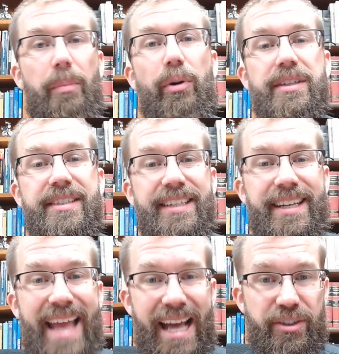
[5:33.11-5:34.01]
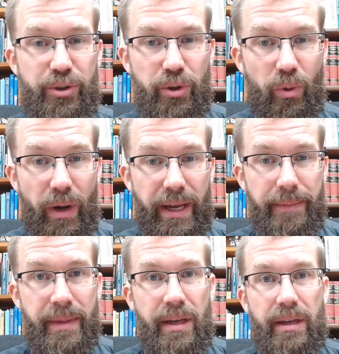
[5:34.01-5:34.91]
present in a natural way
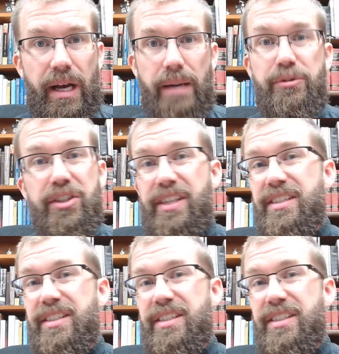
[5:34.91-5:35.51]
um, just